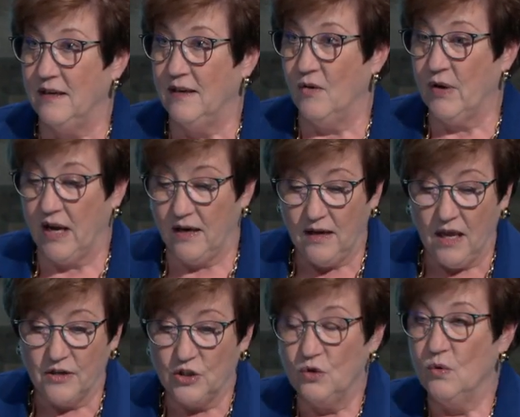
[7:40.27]
Okay,
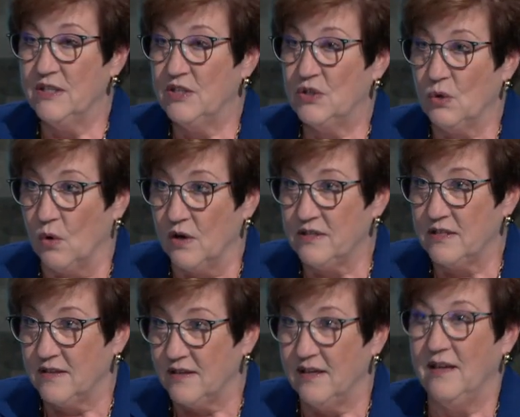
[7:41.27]
do a
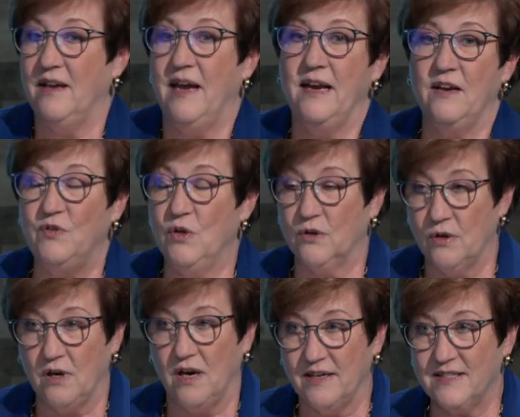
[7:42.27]
sort, and if you're
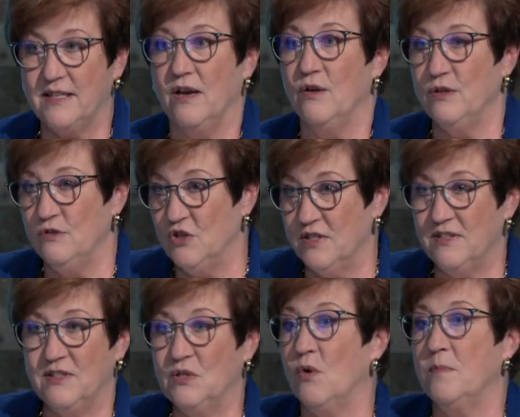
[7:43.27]
good on Excel, you
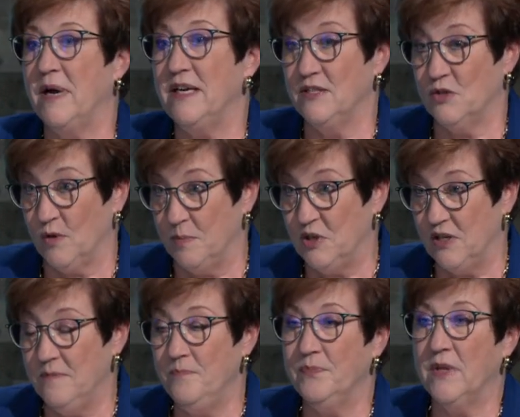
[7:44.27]
just sort by
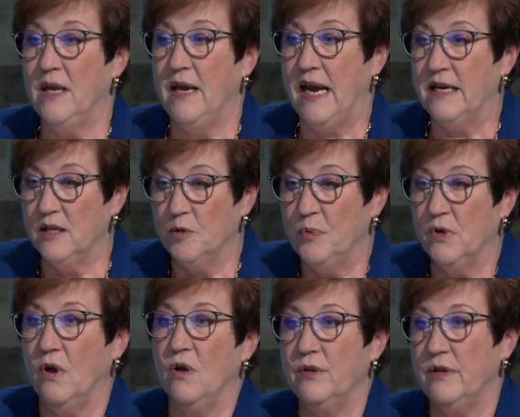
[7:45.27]
description, and it'll
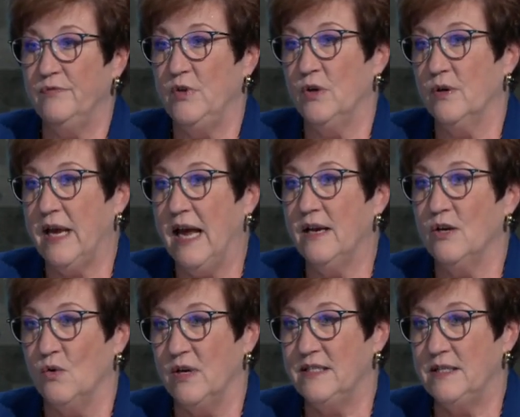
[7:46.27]
put all of your
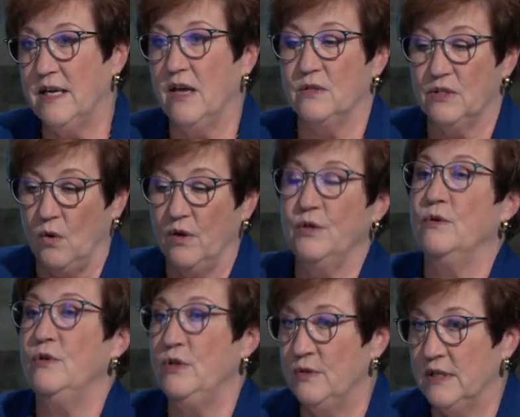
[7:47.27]
categories together. So all
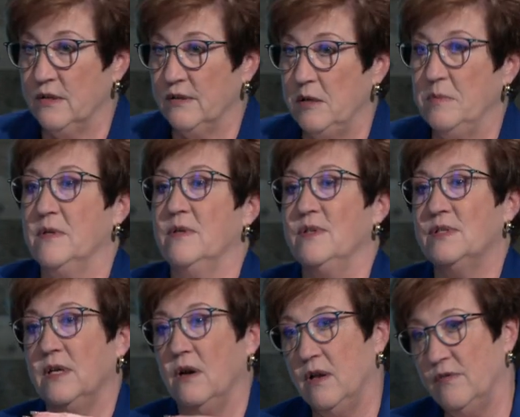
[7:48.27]
your utility
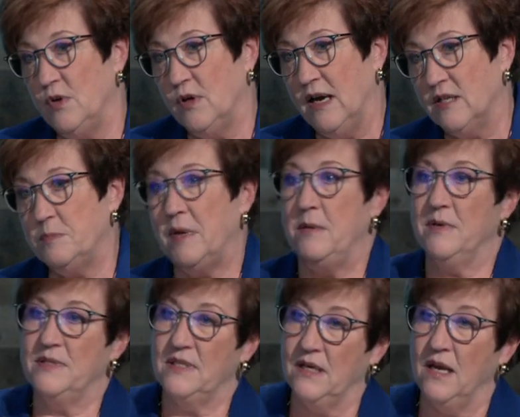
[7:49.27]
bills and all of your house
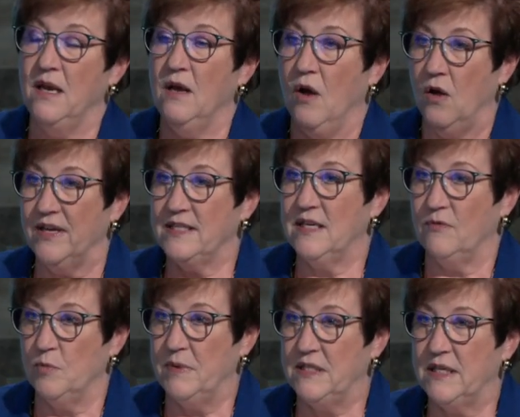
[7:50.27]
payments and all that stuff
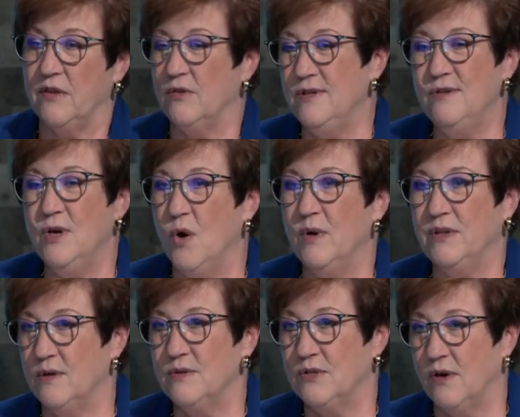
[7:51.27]
will be together, and you know
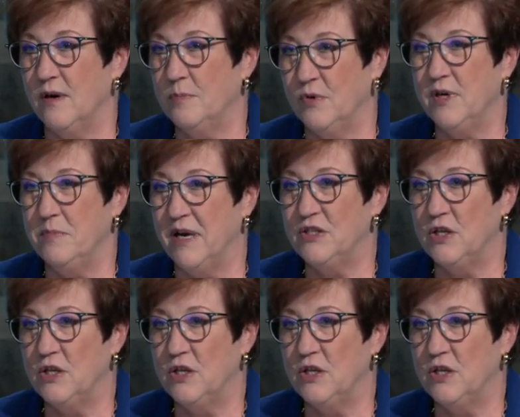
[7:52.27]
what those are pretty much.